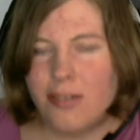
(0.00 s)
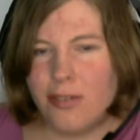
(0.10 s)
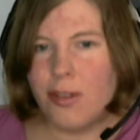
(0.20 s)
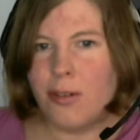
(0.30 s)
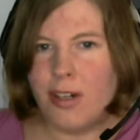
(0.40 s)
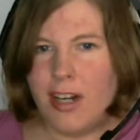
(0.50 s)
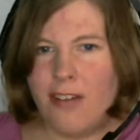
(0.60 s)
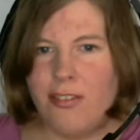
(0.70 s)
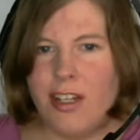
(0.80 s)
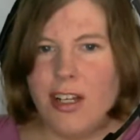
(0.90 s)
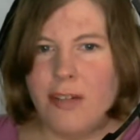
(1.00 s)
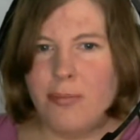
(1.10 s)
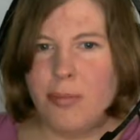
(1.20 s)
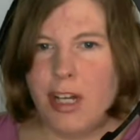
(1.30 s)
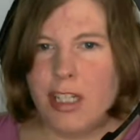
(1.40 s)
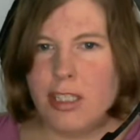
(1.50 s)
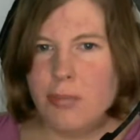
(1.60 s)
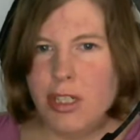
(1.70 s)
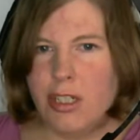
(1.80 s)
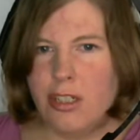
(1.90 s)
we were having a box
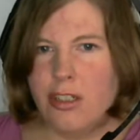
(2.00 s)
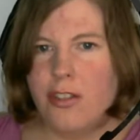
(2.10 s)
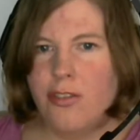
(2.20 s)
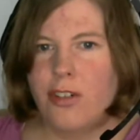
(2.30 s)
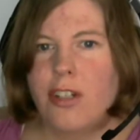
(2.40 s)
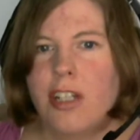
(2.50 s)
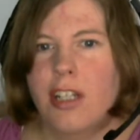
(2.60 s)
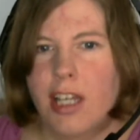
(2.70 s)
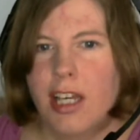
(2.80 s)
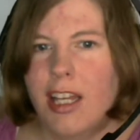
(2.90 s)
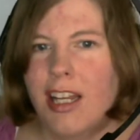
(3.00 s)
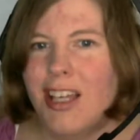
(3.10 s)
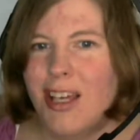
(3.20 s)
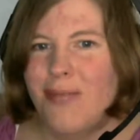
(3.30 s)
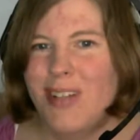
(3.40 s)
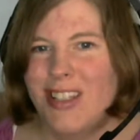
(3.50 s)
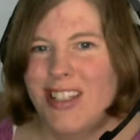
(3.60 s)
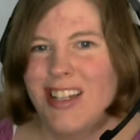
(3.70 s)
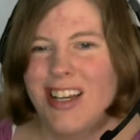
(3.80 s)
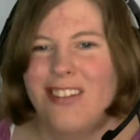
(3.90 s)
spring delivered, and it came in
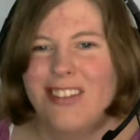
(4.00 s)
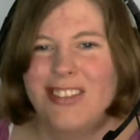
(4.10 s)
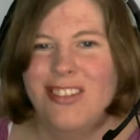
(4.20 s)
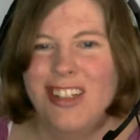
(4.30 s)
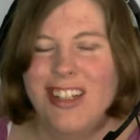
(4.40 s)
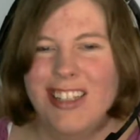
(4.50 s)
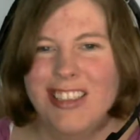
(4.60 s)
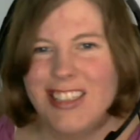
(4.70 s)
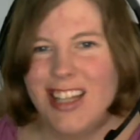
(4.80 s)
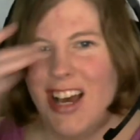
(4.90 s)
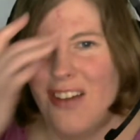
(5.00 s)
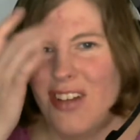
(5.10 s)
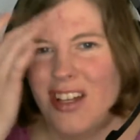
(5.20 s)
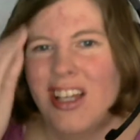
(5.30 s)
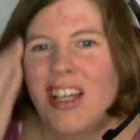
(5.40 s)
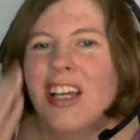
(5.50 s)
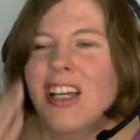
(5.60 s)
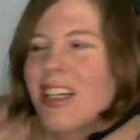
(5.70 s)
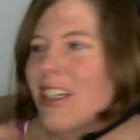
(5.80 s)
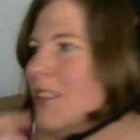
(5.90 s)
today, and it's really nice to have it
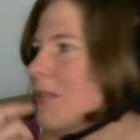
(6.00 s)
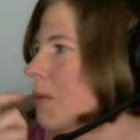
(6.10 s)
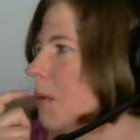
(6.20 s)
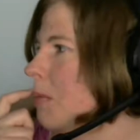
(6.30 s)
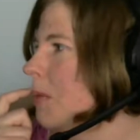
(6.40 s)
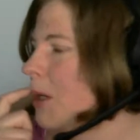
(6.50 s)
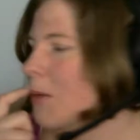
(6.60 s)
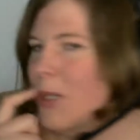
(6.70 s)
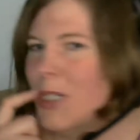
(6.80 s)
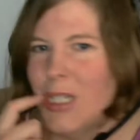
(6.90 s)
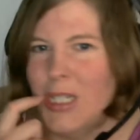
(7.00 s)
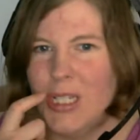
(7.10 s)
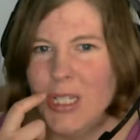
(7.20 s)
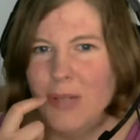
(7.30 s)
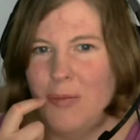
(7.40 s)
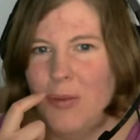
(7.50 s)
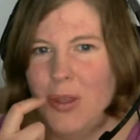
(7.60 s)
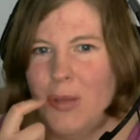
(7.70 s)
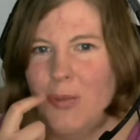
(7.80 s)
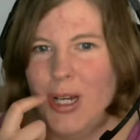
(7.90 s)
because we've been pretty much just sleeping
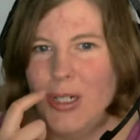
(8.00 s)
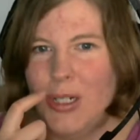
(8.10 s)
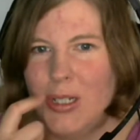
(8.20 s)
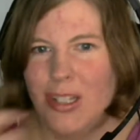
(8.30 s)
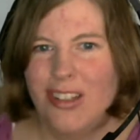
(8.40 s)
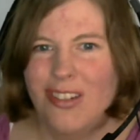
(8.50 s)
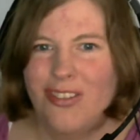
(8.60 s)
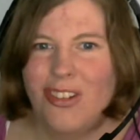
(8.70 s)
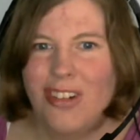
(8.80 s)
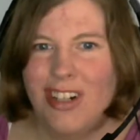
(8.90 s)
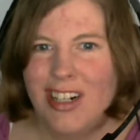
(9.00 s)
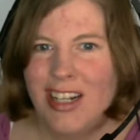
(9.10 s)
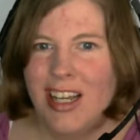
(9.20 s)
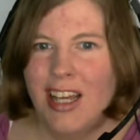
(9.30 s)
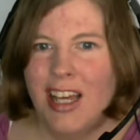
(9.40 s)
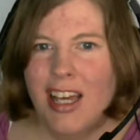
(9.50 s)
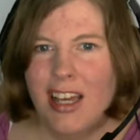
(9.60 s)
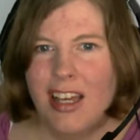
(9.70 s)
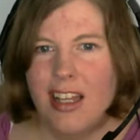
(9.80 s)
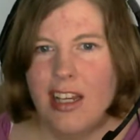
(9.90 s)
with the mattress on the floor,
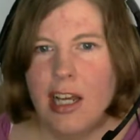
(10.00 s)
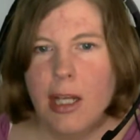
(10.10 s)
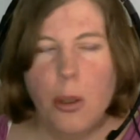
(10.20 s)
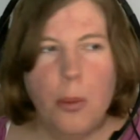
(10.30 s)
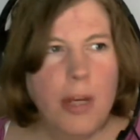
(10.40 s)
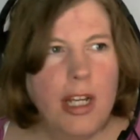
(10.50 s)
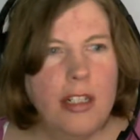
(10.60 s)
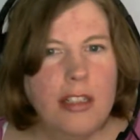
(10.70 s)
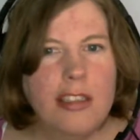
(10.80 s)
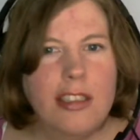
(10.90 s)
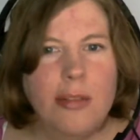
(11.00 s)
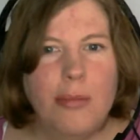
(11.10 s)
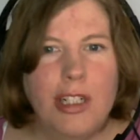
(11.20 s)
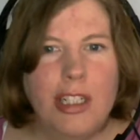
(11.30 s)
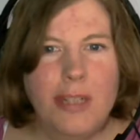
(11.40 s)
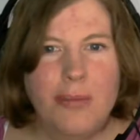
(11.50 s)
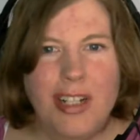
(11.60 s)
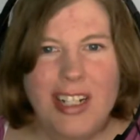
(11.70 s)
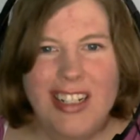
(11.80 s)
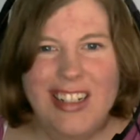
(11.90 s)
and I don't mind it so much,
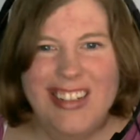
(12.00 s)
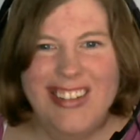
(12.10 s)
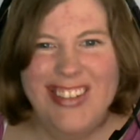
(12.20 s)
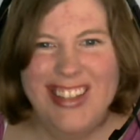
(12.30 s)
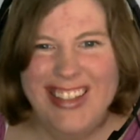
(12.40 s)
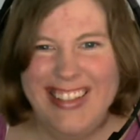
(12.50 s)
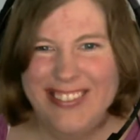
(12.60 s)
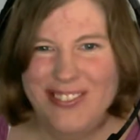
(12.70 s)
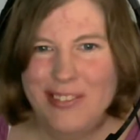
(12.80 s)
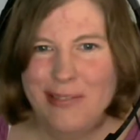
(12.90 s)
but with him,